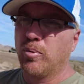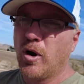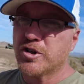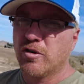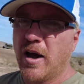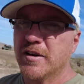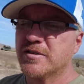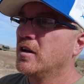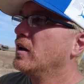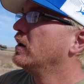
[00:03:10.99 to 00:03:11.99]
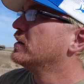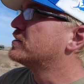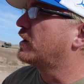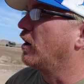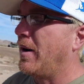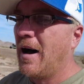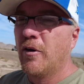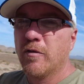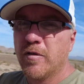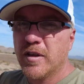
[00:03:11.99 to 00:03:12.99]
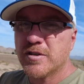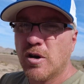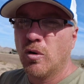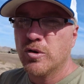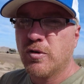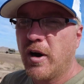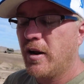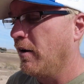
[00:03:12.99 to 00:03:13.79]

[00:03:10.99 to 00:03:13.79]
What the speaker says: pressurized to come out of this hose right